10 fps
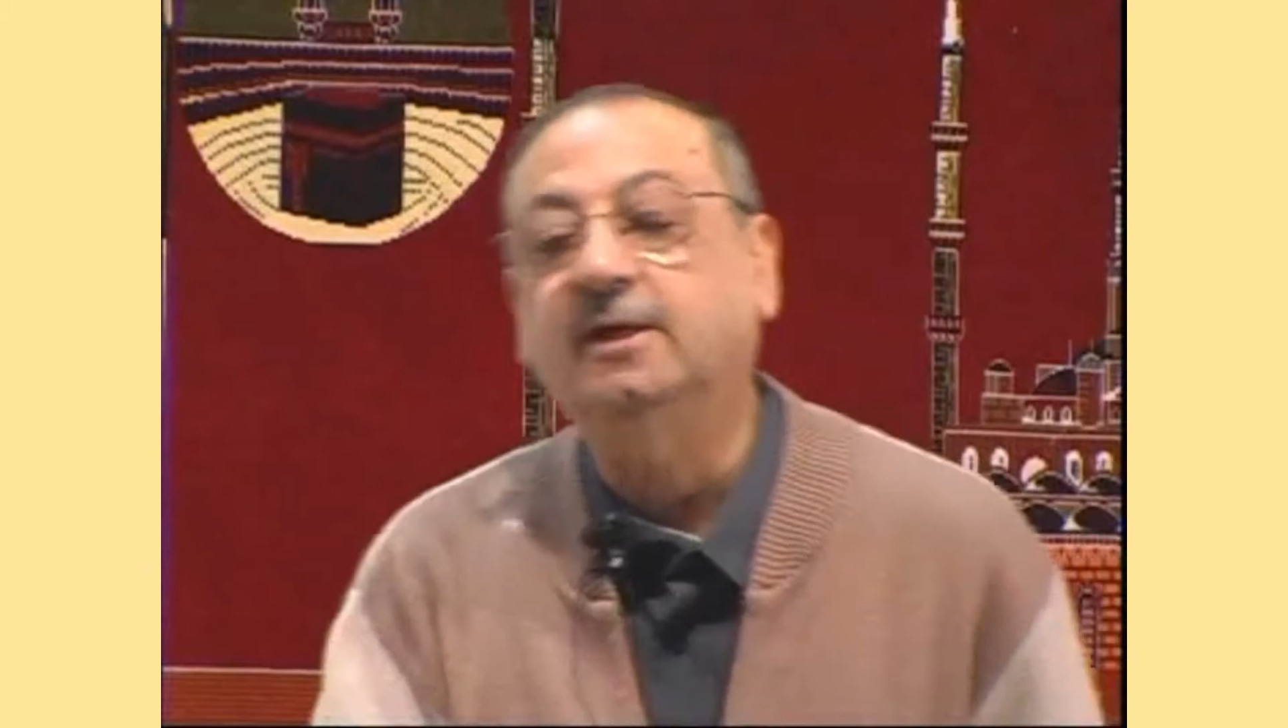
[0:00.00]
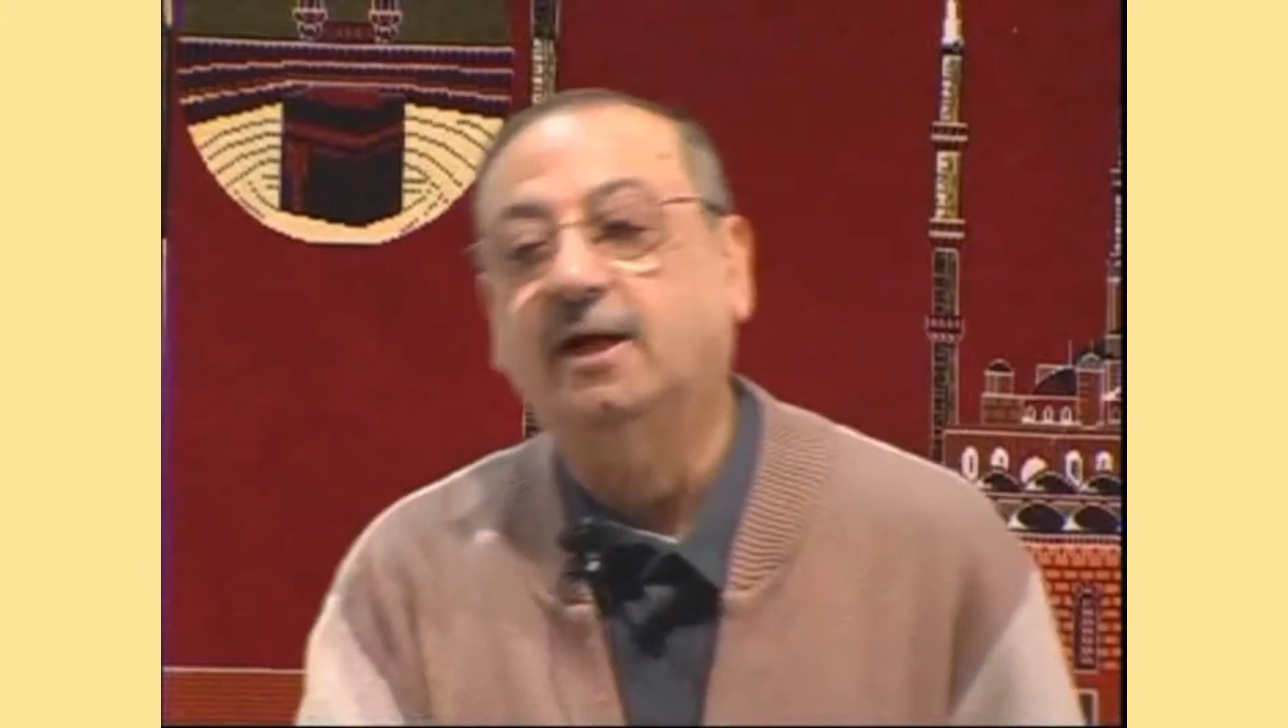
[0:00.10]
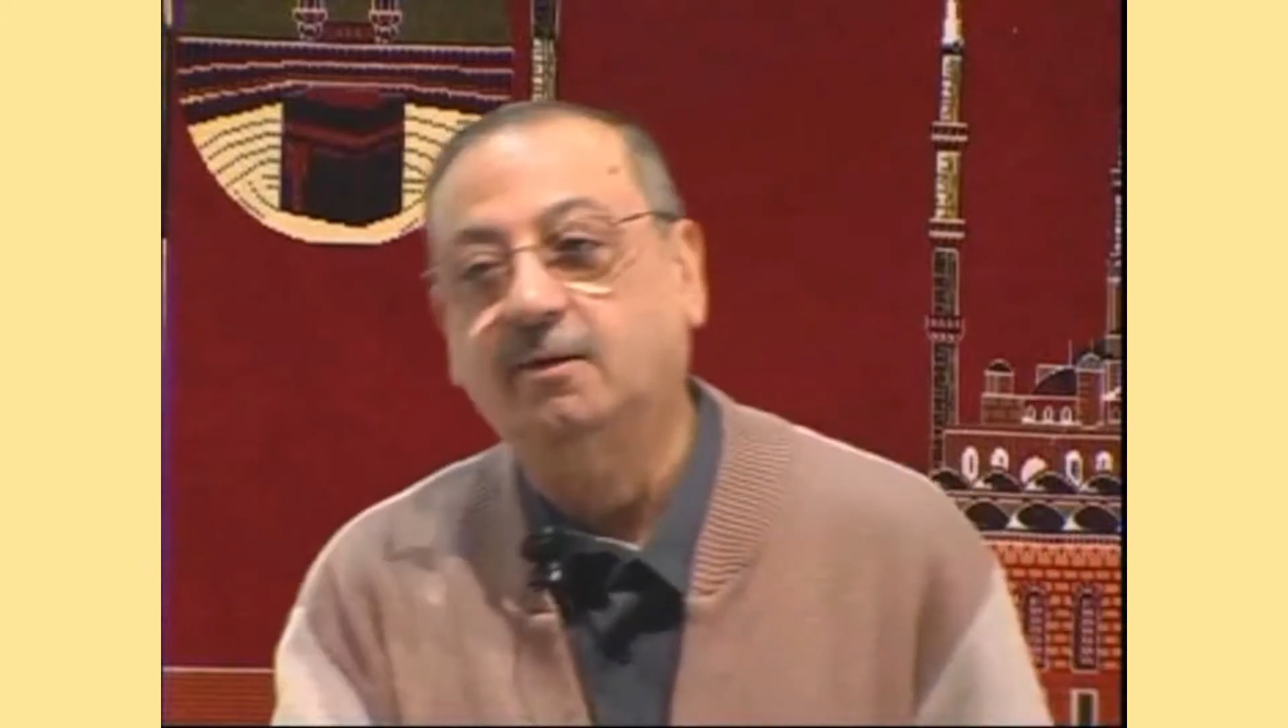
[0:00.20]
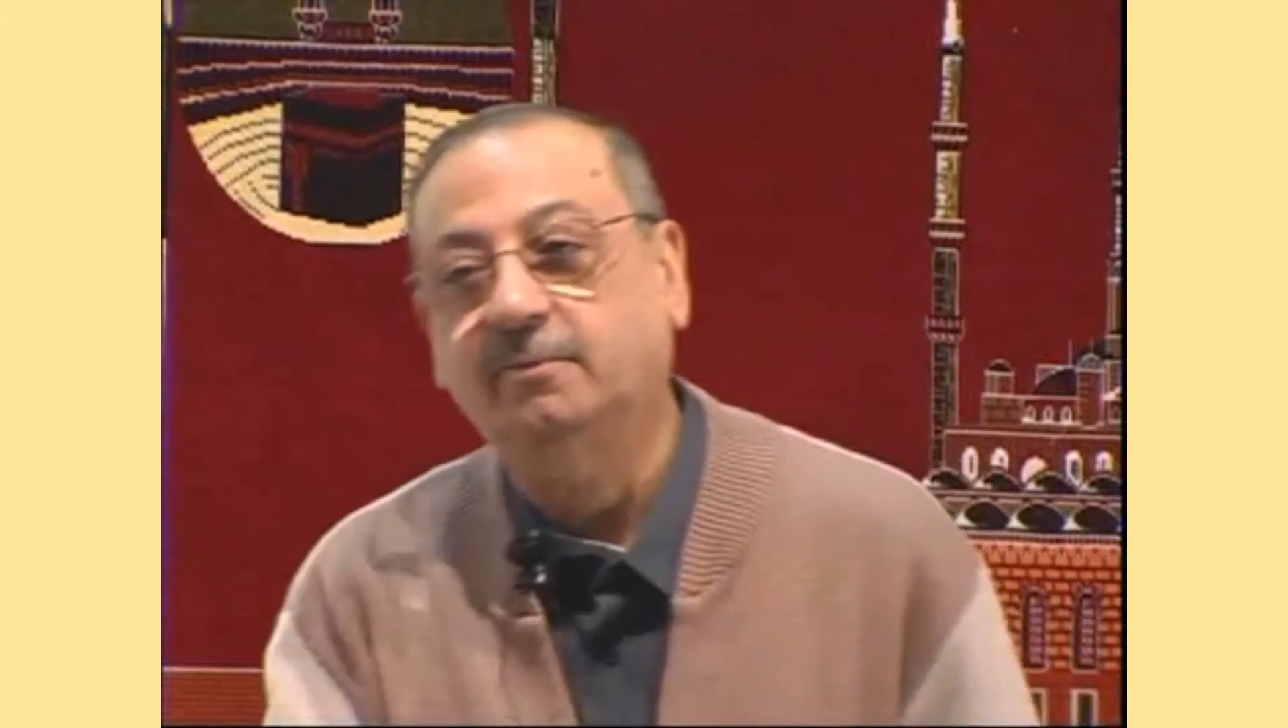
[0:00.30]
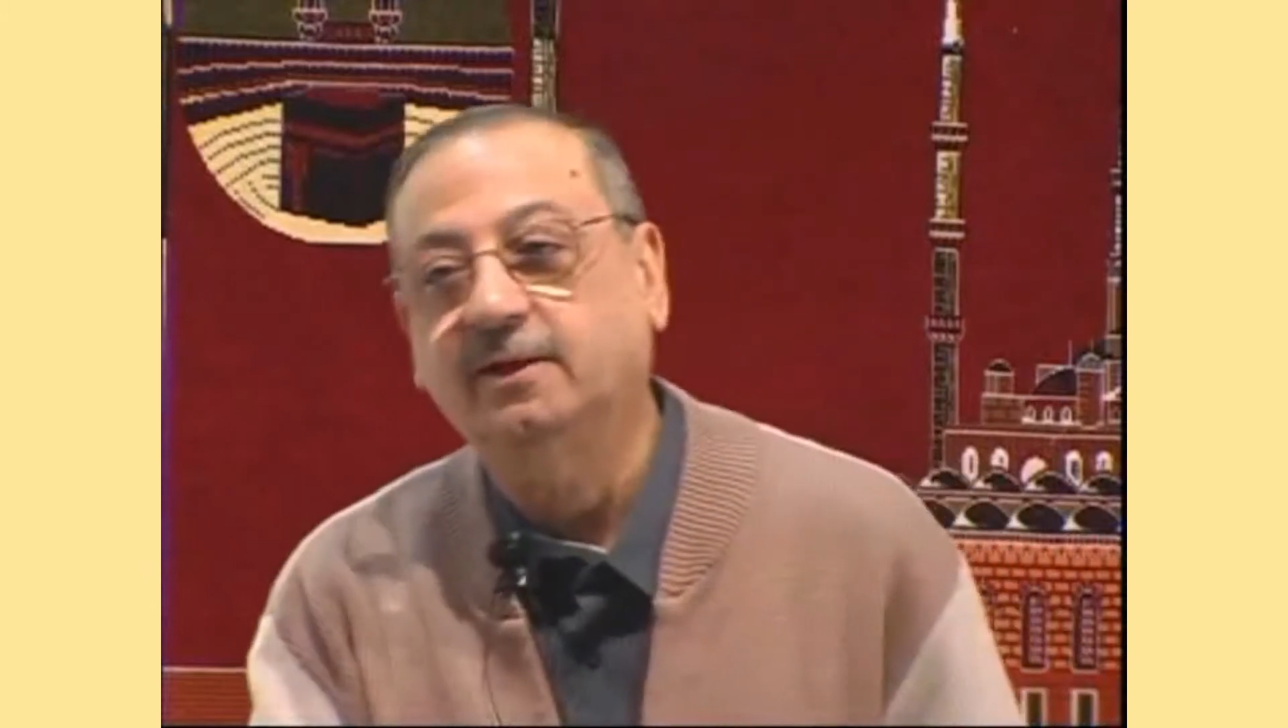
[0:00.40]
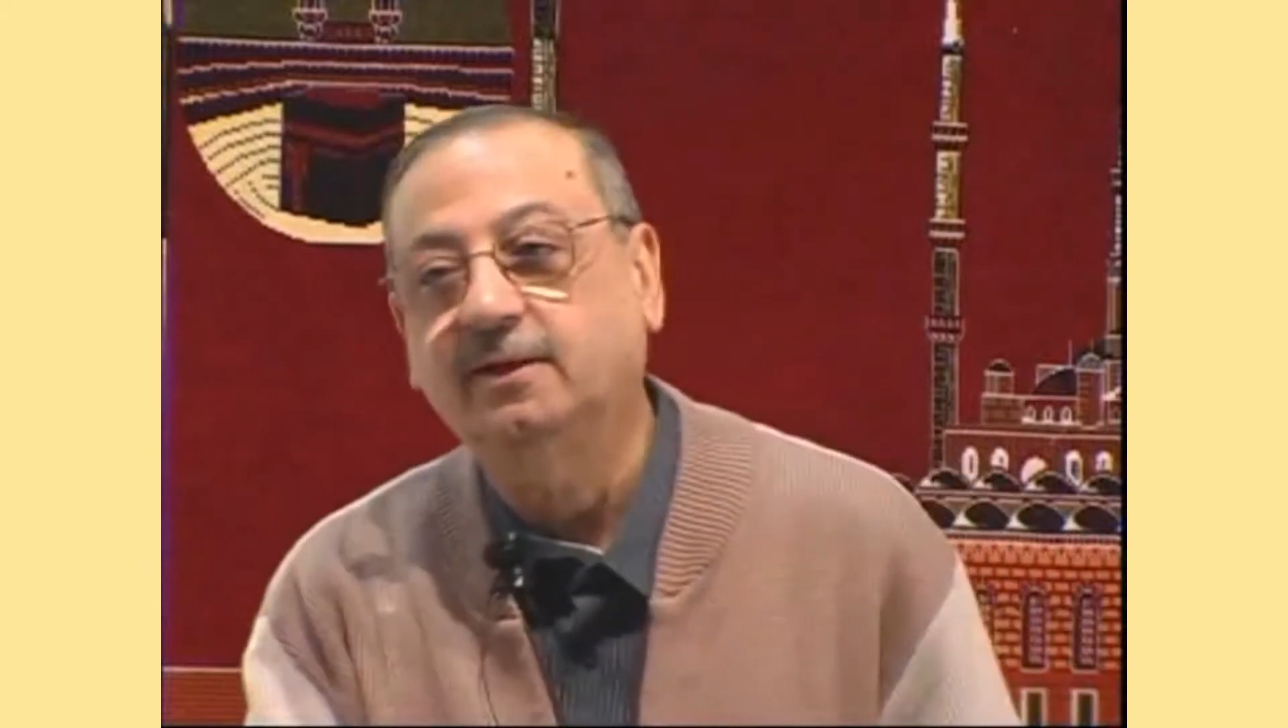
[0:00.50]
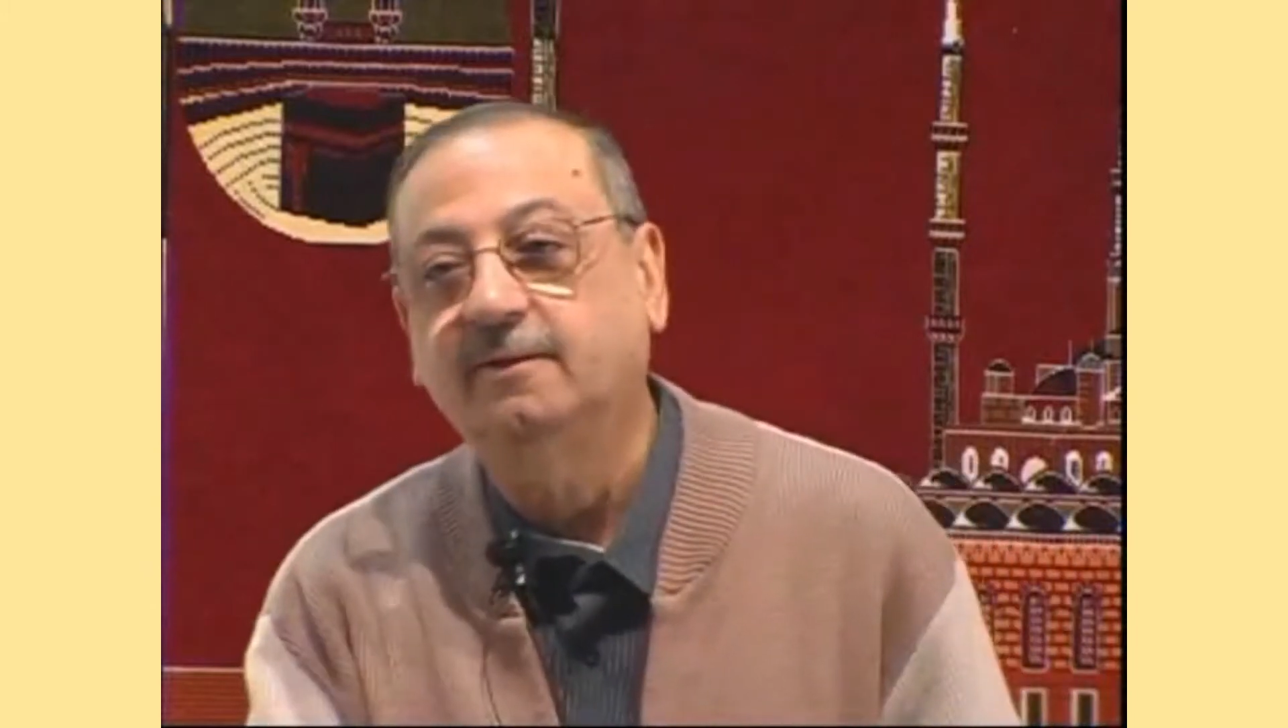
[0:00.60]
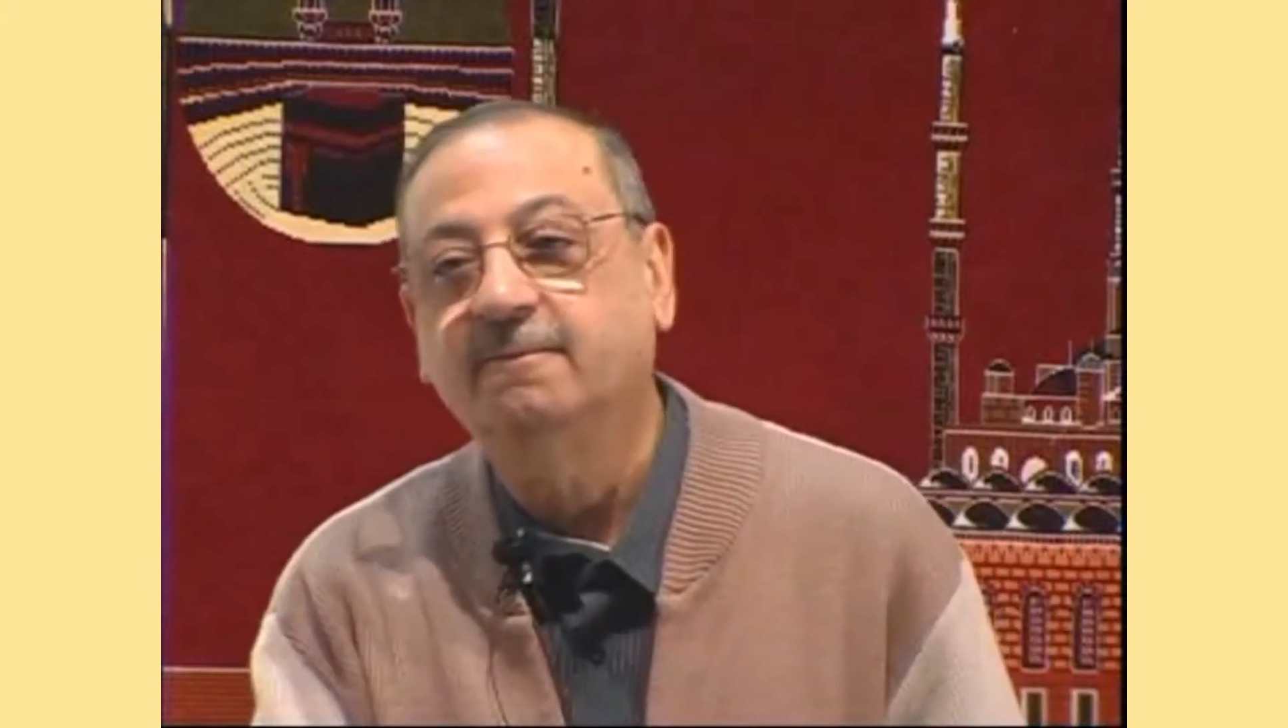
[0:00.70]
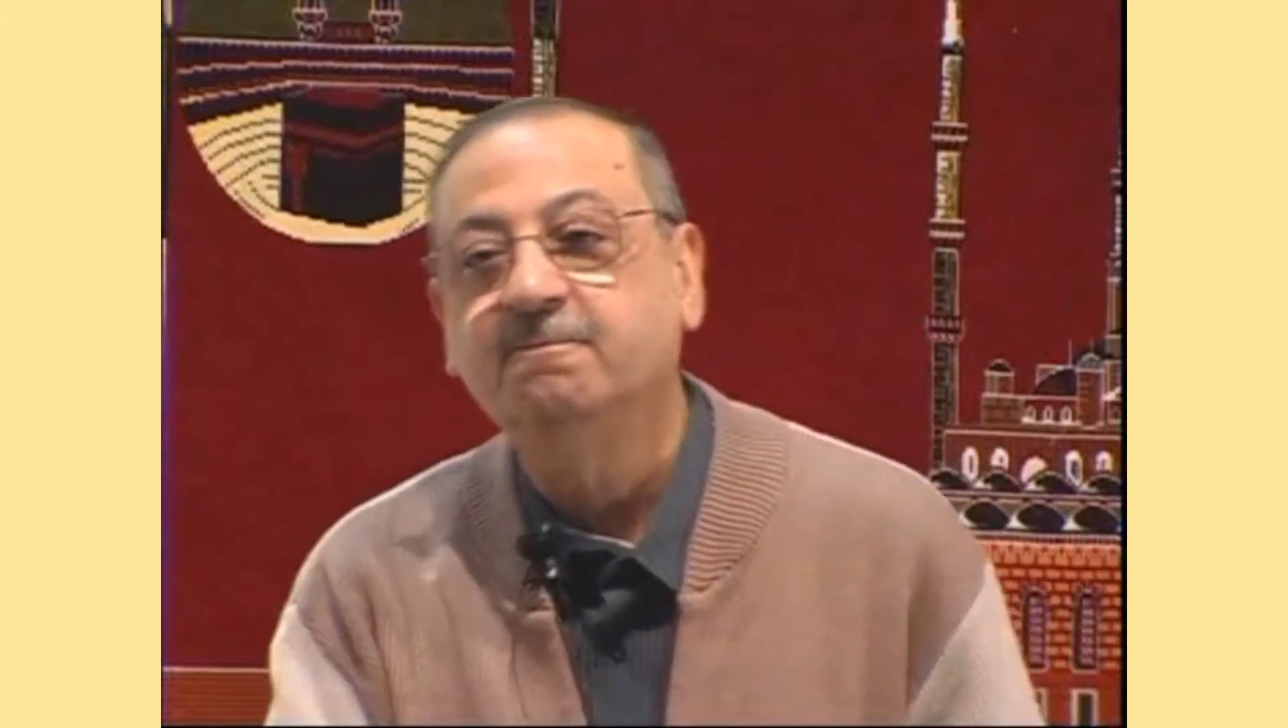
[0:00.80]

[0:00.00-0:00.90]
Arabic,